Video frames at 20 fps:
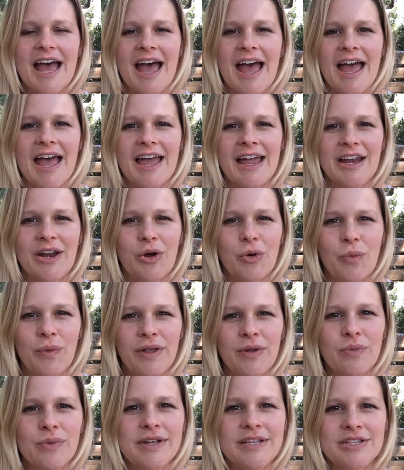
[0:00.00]
And
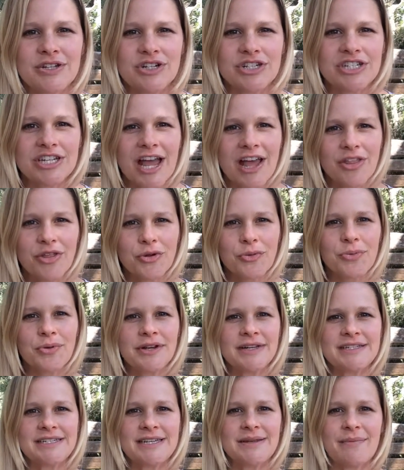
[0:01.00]
we researched other
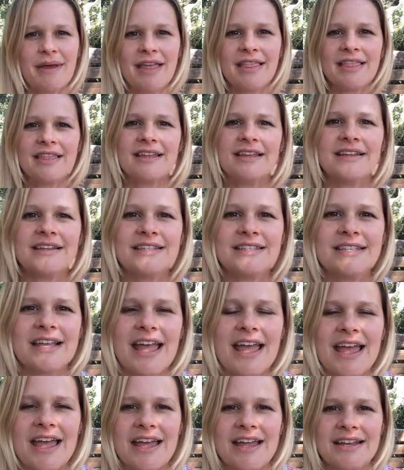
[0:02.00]
printing methods
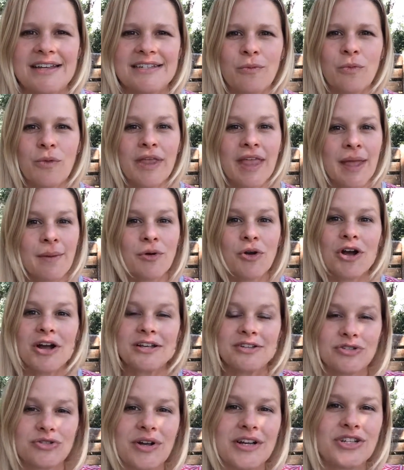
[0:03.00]
and we came
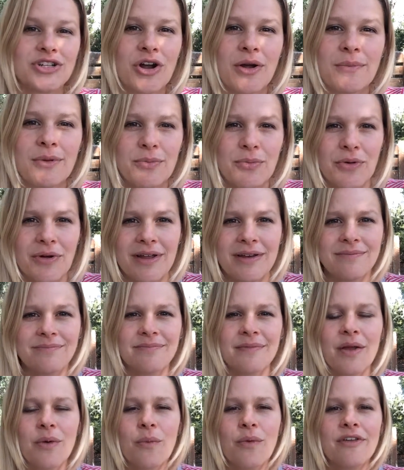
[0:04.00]
across direct garment print
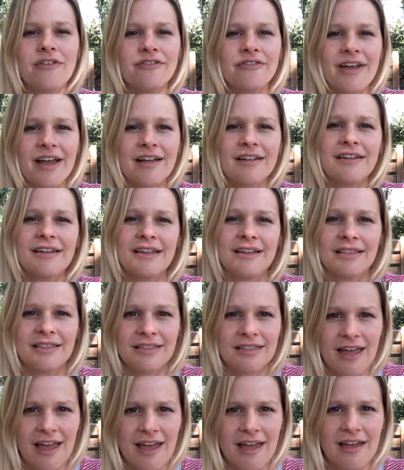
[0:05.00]
we fell
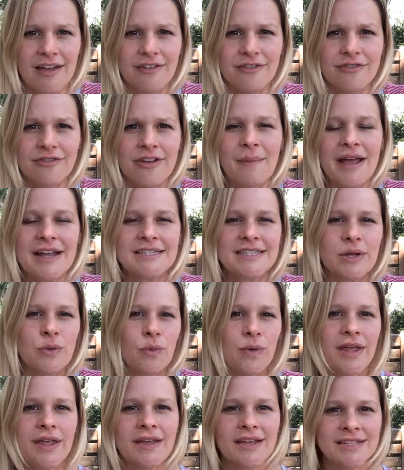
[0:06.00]
in love. I say
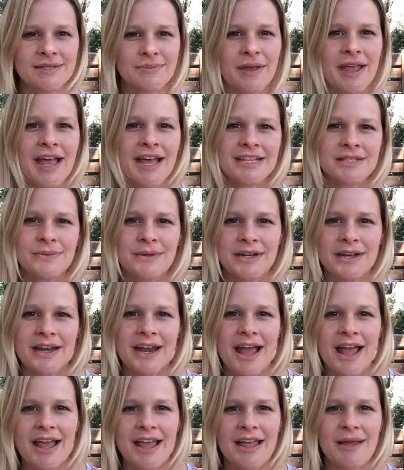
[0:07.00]
we because my husband and
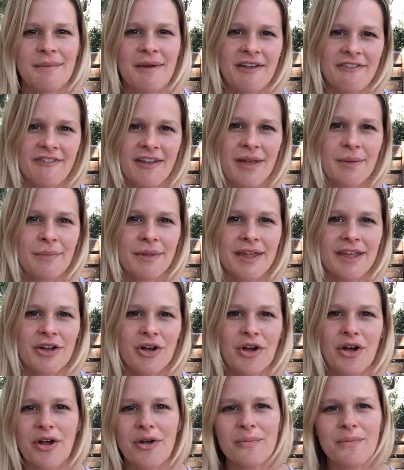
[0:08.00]
I and my family
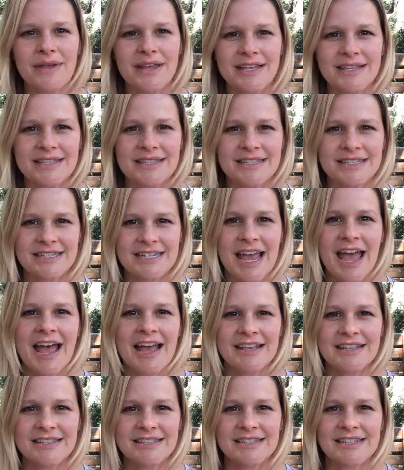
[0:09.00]
are our biggest
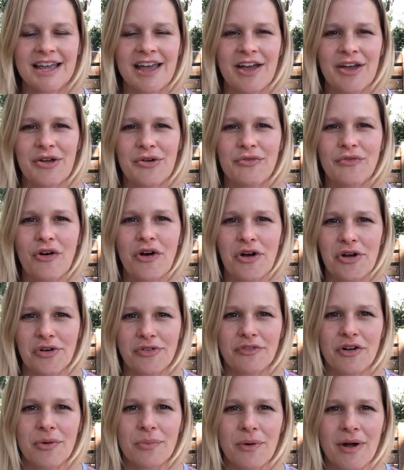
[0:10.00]
test of all
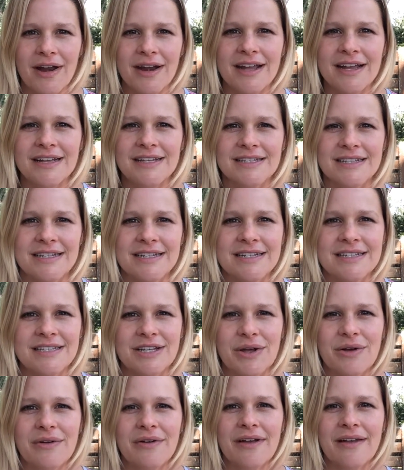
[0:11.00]
of our products. And
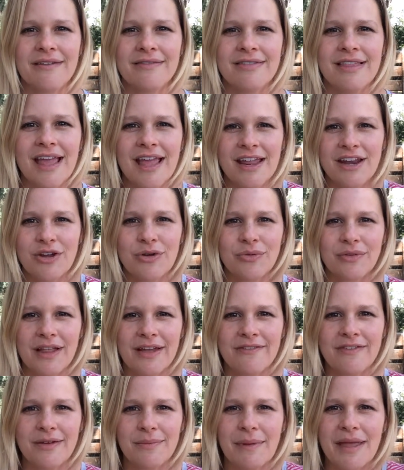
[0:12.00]
so if they don't
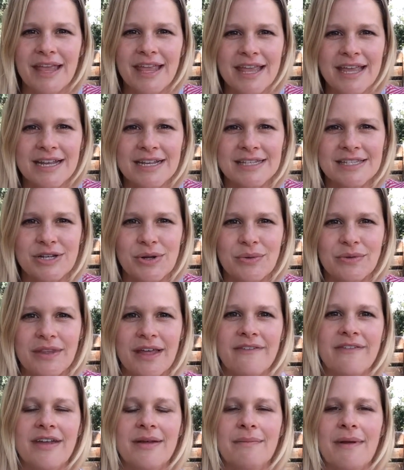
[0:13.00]
love it, my kids don't
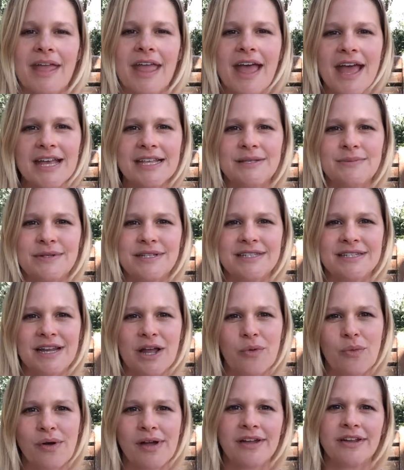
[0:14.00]
love it, my husband's
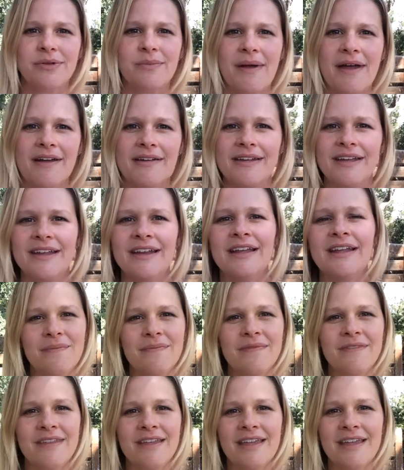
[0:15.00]
not wild about it,
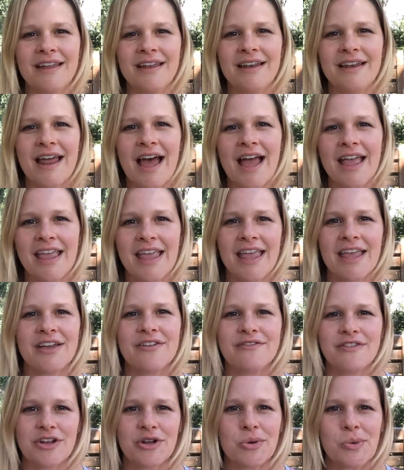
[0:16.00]
then I
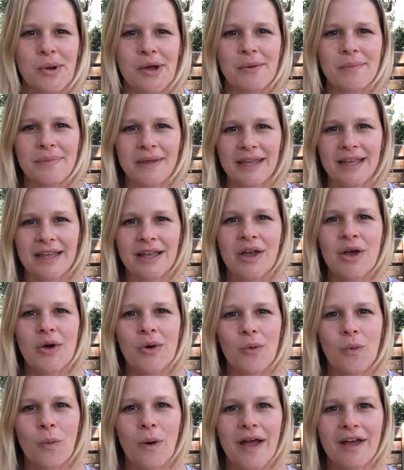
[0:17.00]
can't very well be
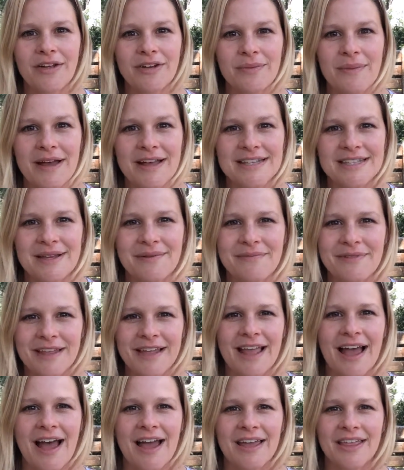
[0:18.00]
wild about
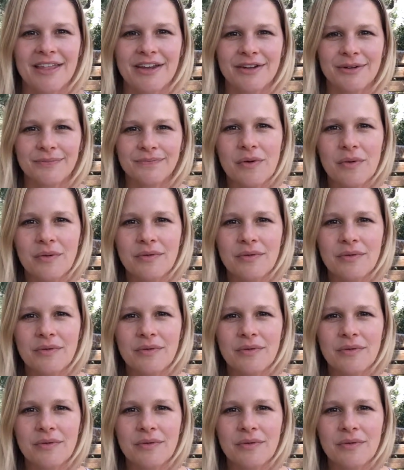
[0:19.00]
something either.